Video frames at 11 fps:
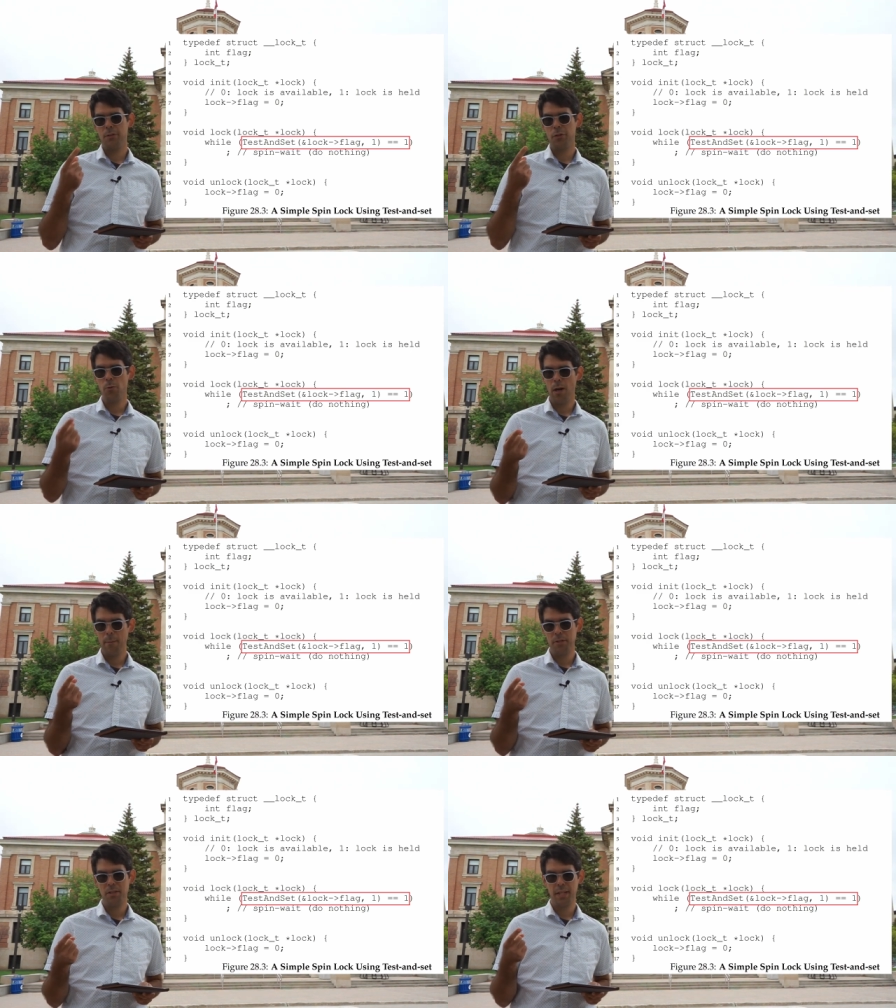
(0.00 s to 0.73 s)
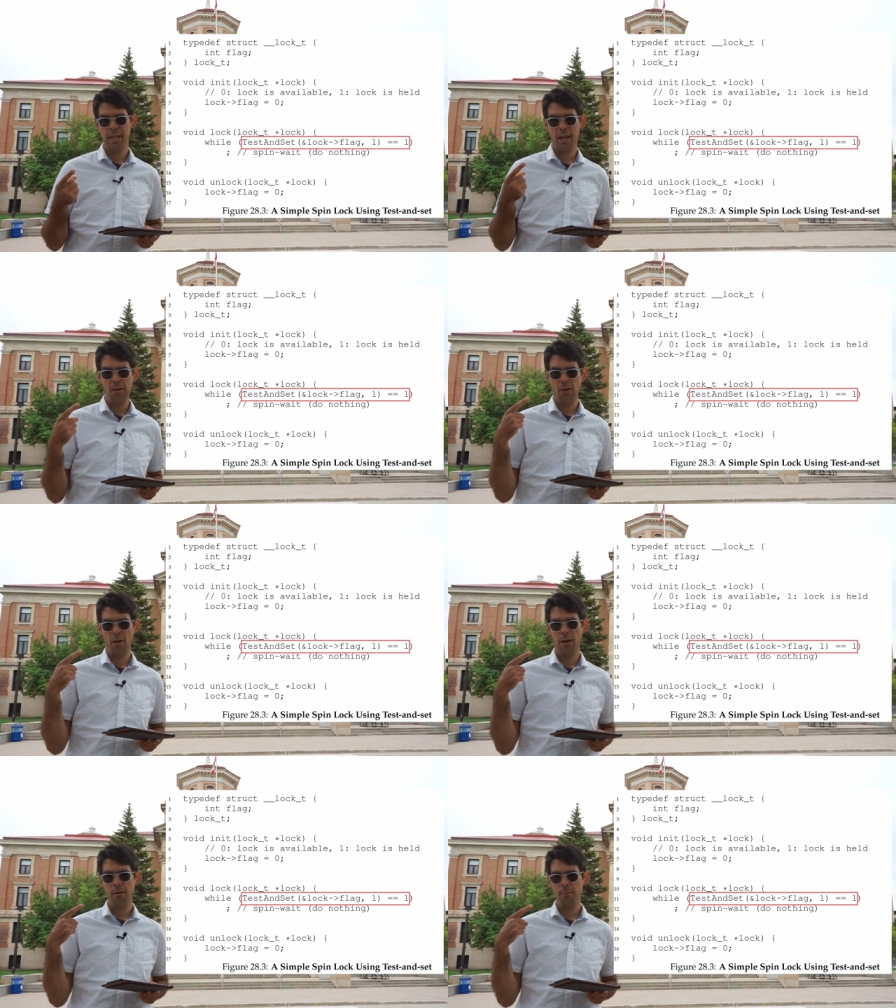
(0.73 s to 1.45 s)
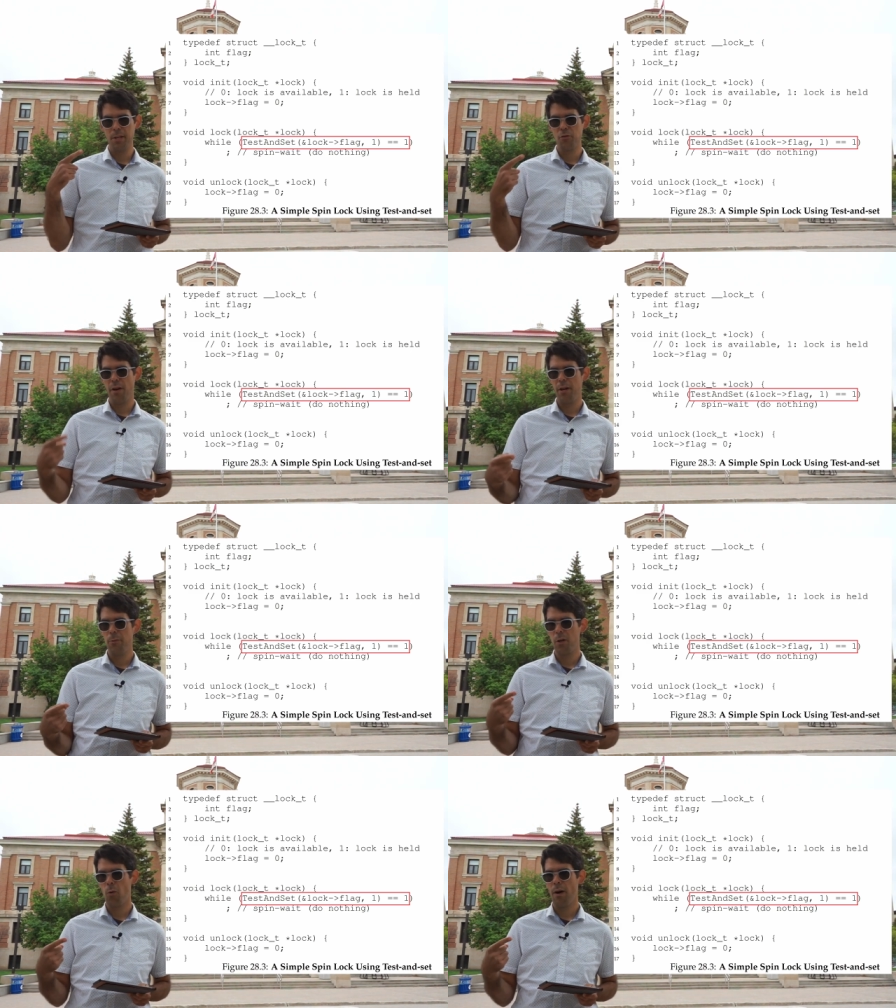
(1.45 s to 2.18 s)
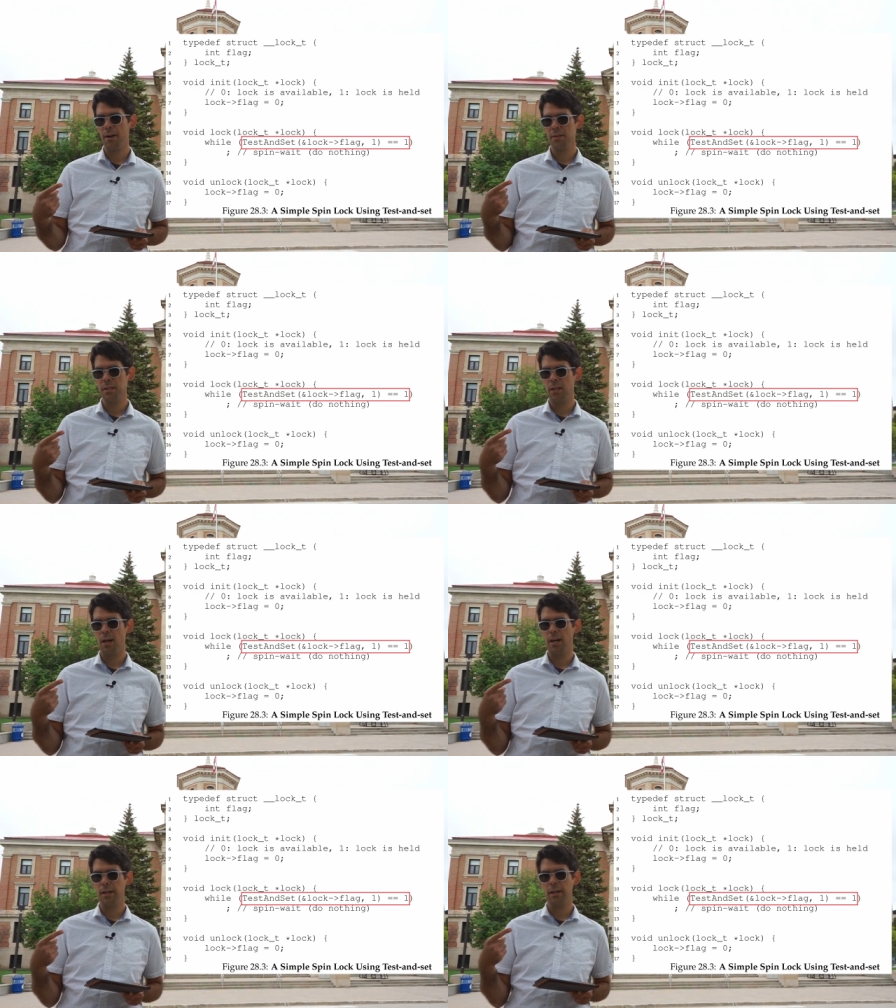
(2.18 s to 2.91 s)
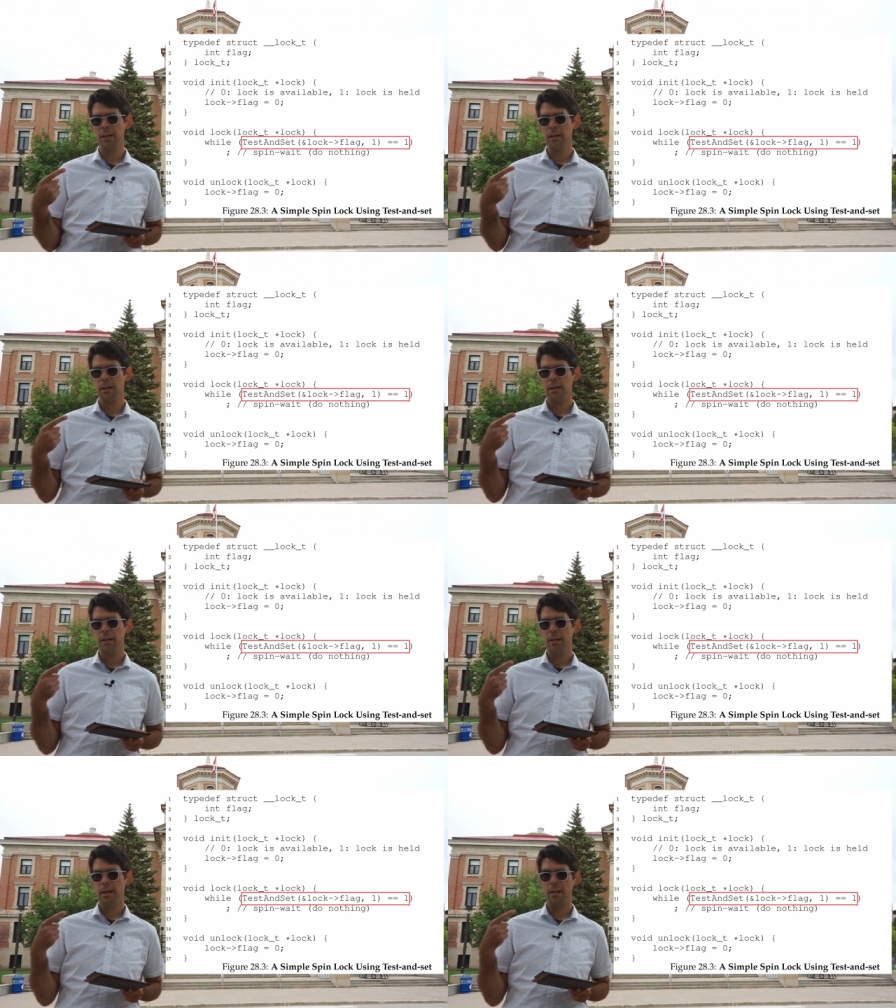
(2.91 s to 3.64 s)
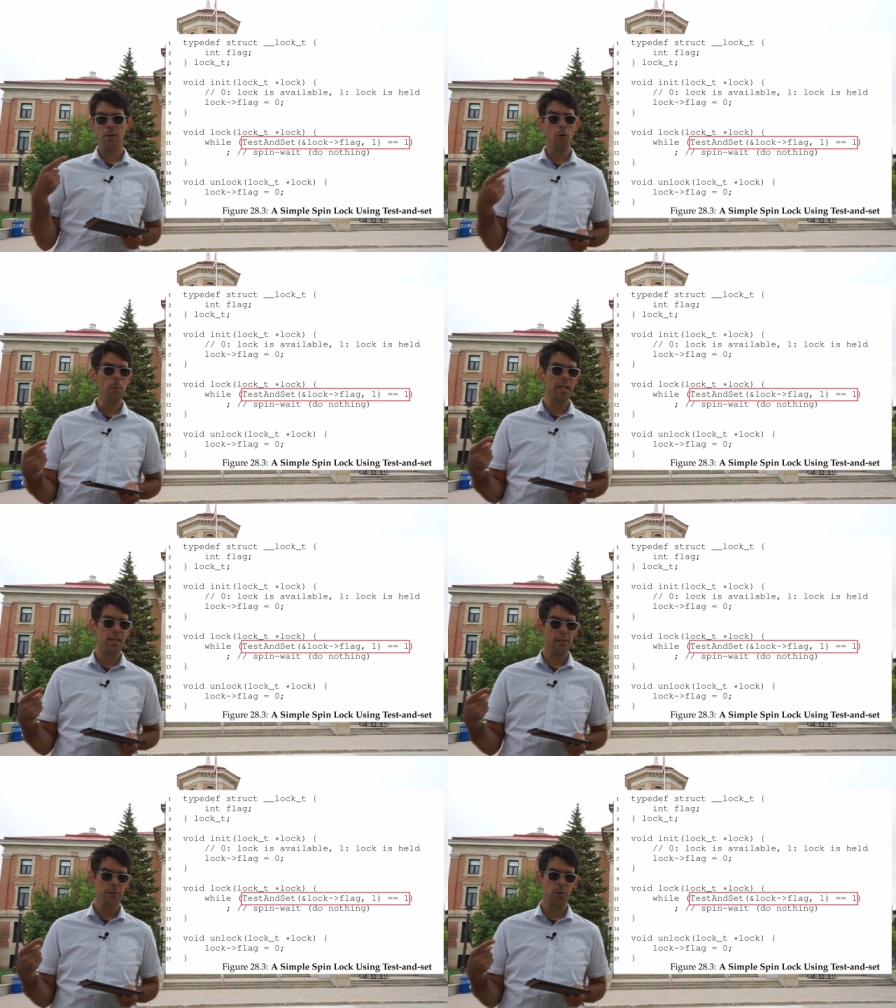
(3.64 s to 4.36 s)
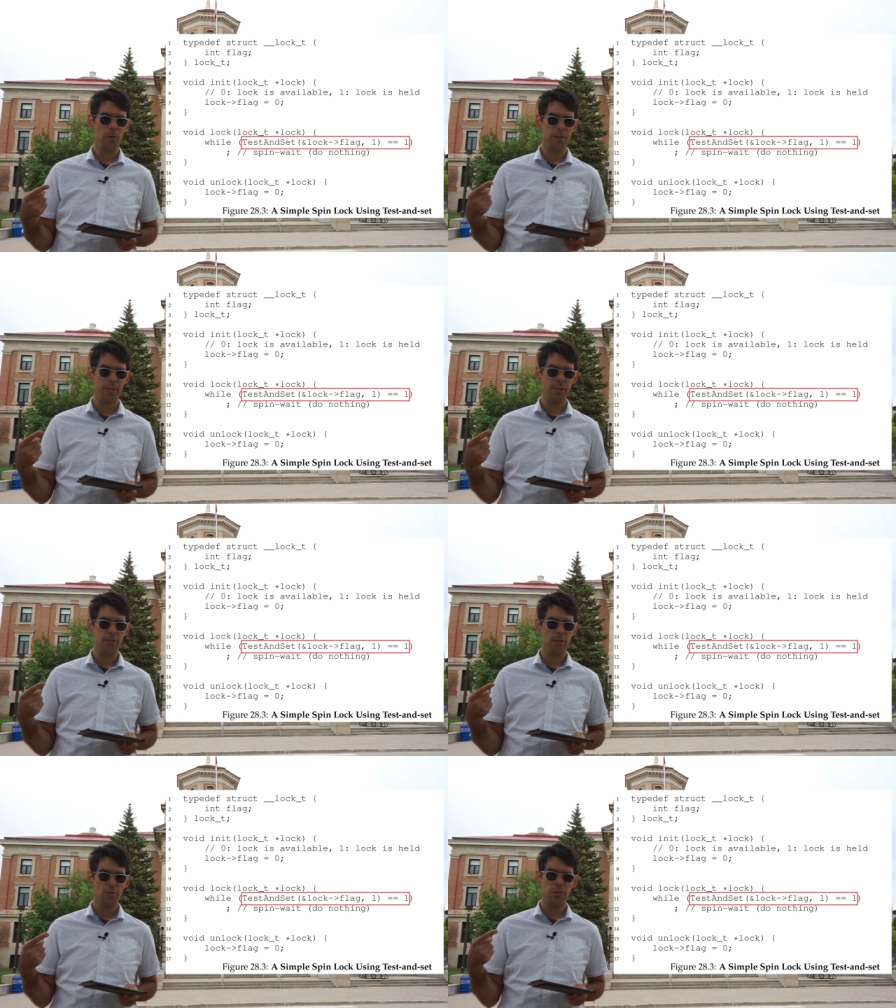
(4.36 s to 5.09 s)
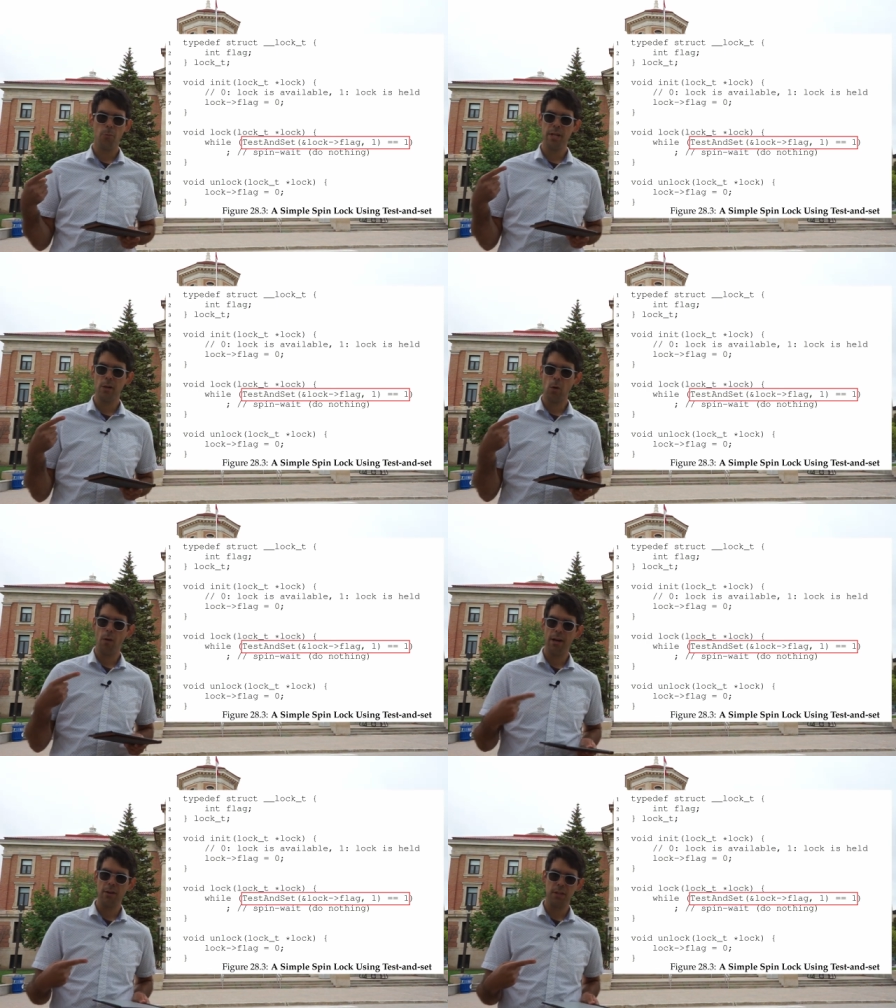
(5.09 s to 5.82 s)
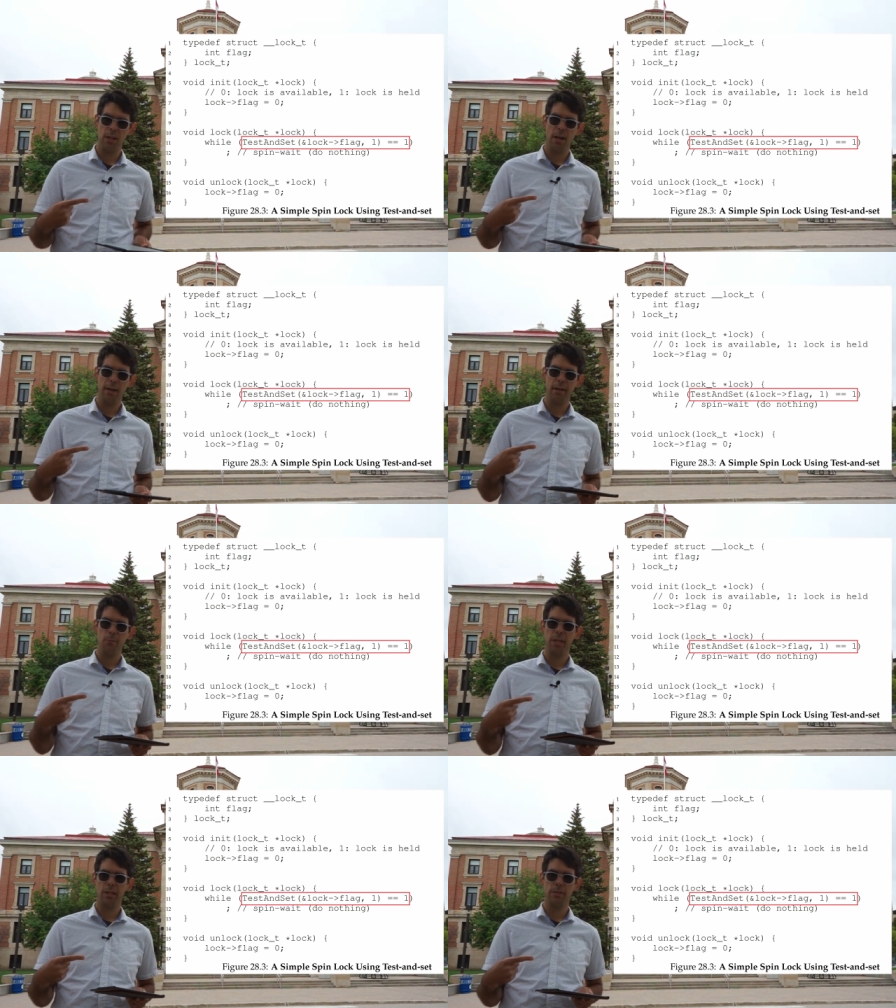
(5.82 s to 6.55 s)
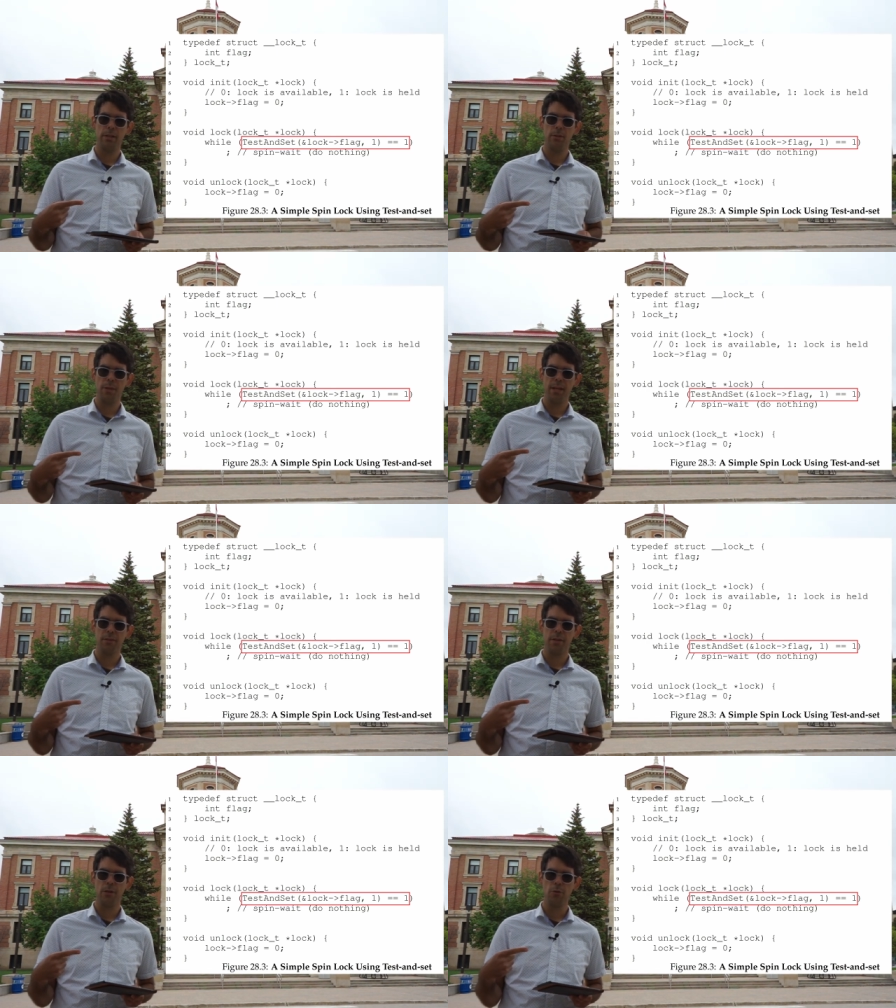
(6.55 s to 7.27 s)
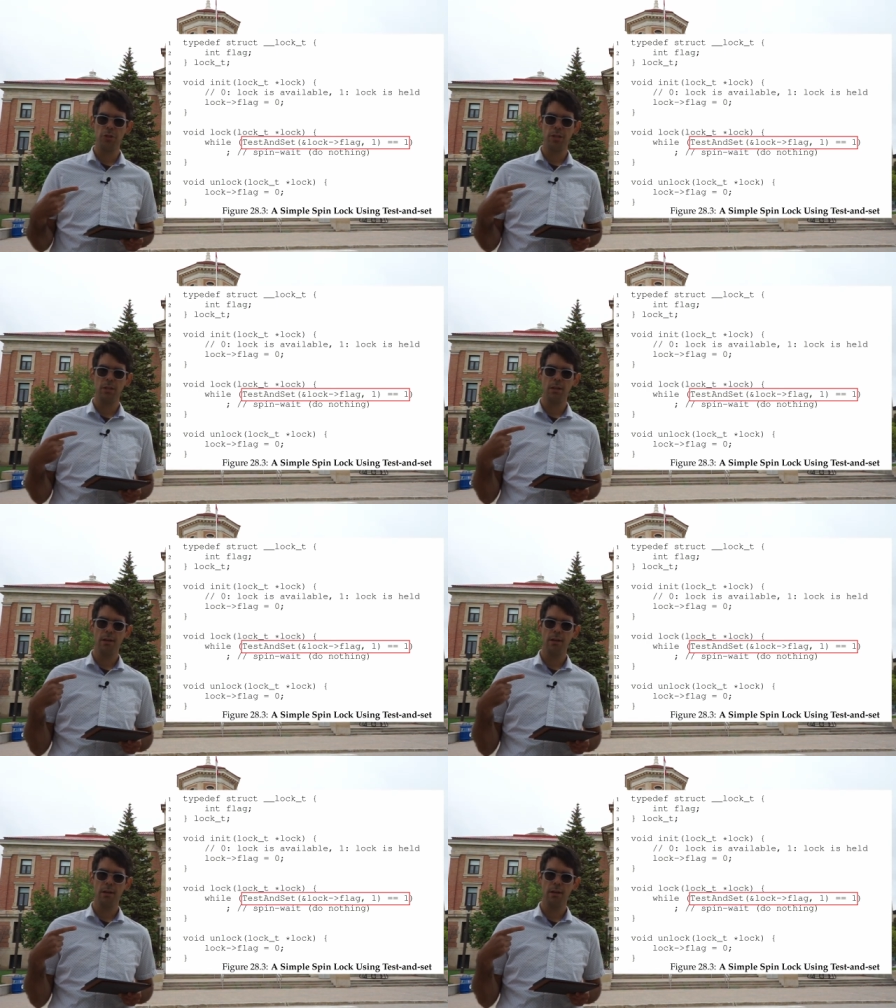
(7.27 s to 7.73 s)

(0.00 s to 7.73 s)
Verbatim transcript: The two options again are we try to acquire the lock and nobody else holds it. So we acquire the lock and we continue with execution.